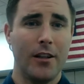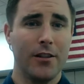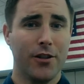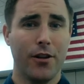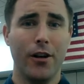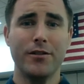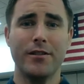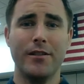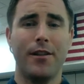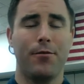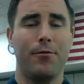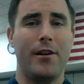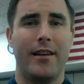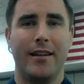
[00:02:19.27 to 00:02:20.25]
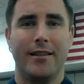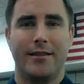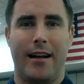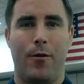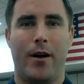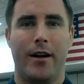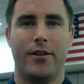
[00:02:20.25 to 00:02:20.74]
So those are the three things
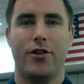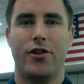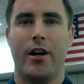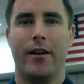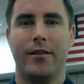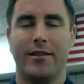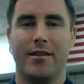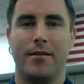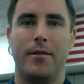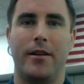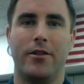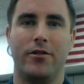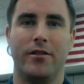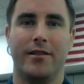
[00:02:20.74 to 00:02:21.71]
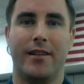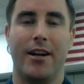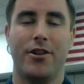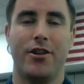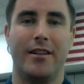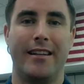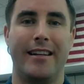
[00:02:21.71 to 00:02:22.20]
that I wanted to share in this initial
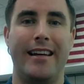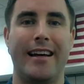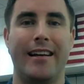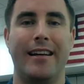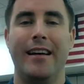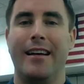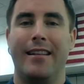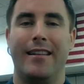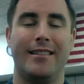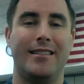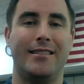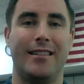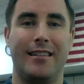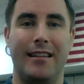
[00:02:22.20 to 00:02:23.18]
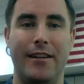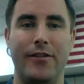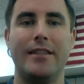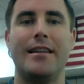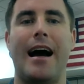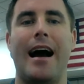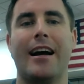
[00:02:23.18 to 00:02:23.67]
discussion. Again, this is a
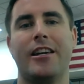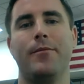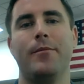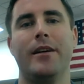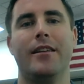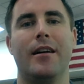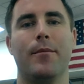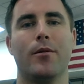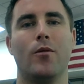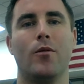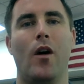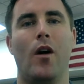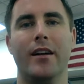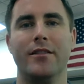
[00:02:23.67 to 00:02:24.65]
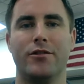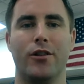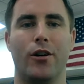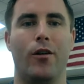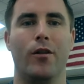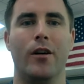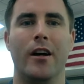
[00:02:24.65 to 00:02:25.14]
living document, number one,
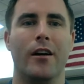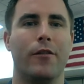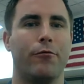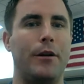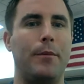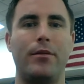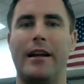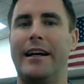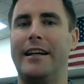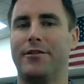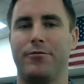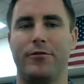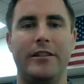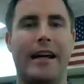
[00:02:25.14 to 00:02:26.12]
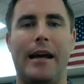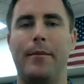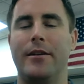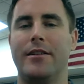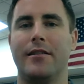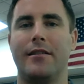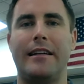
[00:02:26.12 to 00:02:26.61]
so replace,
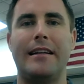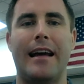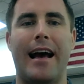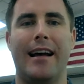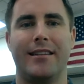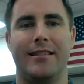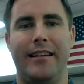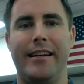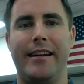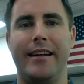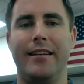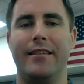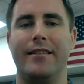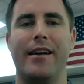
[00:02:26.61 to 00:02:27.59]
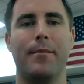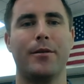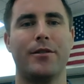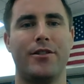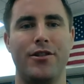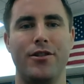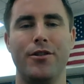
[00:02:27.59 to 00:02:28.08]
rename, and delete as needed.
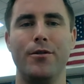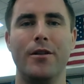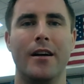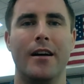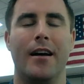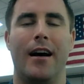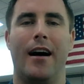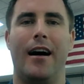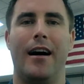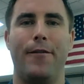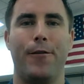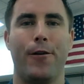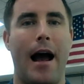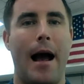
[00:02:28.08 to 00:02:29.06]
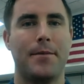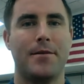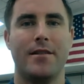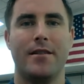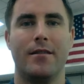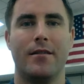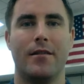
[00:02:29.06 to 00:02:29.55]
Number two, if you're
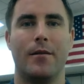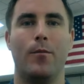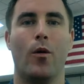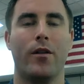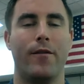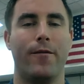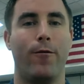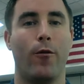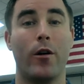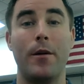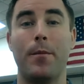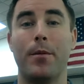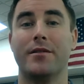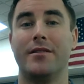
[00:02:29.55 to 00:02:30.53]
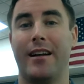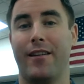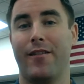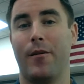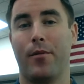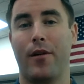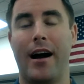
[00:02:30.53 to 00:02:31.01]
absent more than 40%
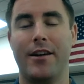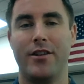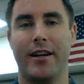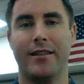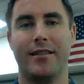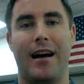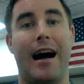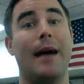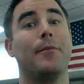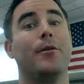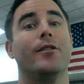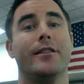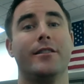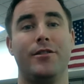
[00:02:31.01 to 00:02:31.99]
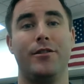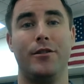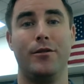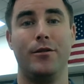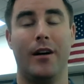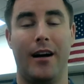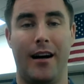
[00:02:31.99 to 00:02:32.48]
of the project, I'm going
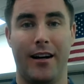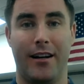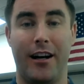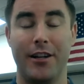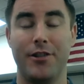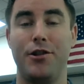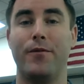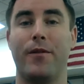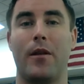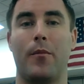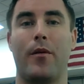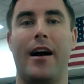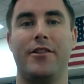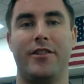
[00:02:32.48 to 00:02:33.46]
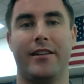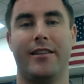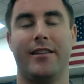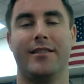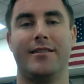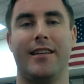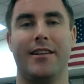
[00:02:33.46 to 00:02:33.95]
to cut you from the project
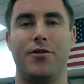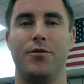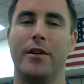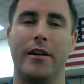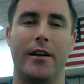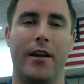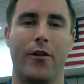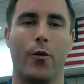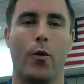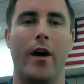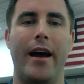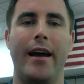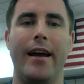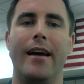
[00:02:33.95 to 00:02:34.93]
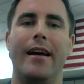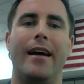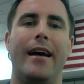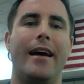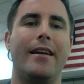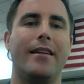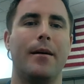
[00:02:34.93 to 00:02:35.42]
and assess you in another way.
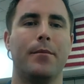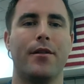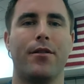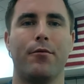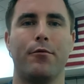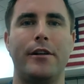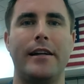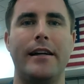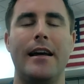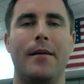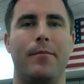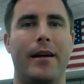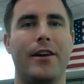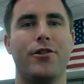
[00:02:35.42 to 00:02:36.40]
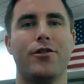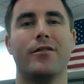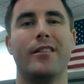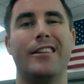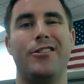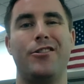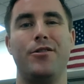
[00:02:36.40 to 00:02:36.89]
And number three, make sure
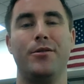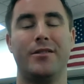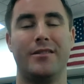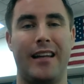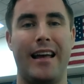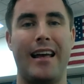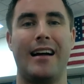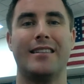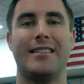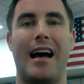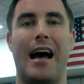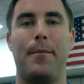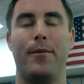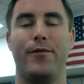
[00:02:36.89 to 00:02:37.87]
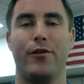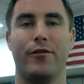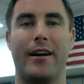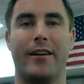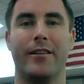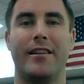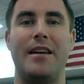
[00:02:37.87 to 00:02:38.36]
that you stay on top of your
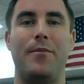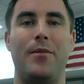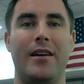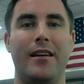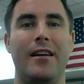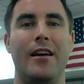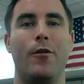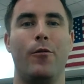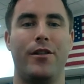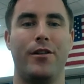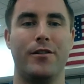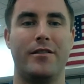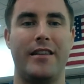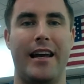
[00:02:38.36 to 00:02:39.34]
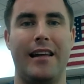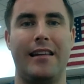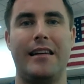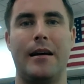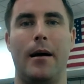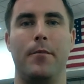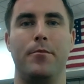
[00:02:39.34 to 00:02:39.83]
record keeping with your
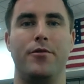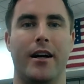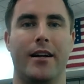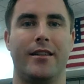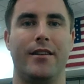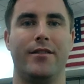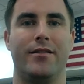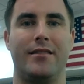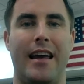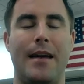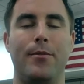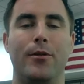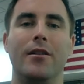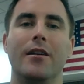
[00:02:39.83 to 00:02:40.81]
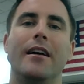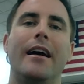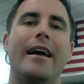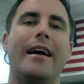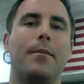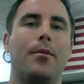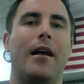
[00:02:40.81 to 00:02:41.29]
daily objectives table
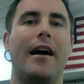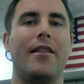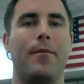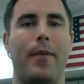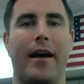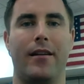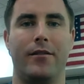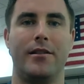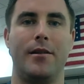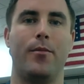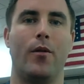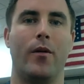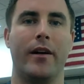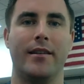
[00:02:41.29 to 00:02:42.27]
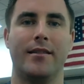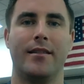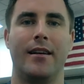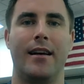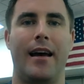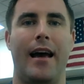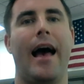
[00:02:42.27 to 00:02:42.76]
and apply the penalty points
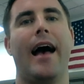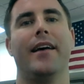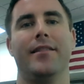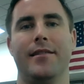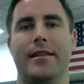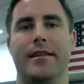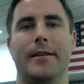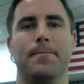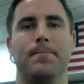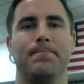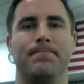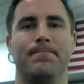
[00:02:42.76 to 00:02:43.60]
as needed.